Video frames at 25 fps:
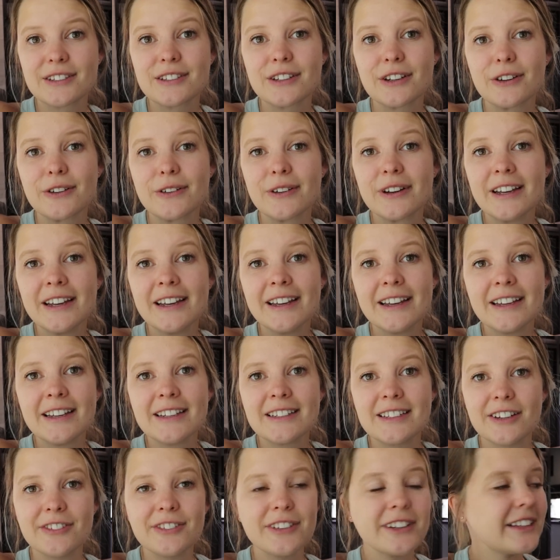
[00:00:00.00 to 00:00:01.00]
So
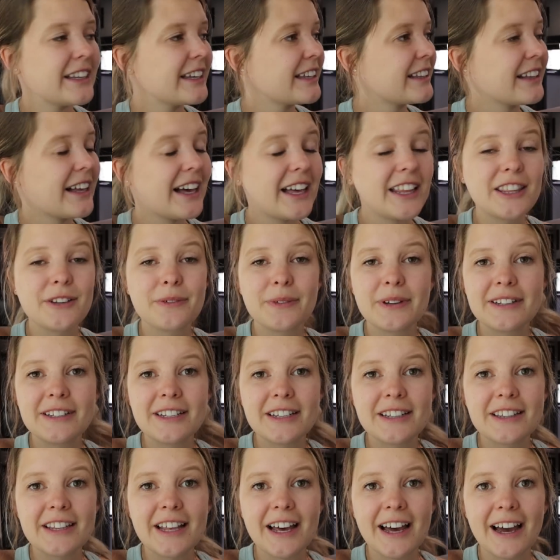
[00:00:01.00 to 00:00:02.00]
definitely glad that we
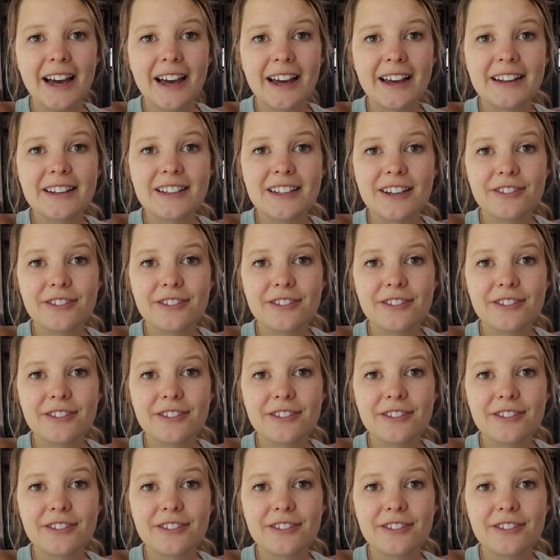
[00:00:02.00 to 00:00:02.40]
did that.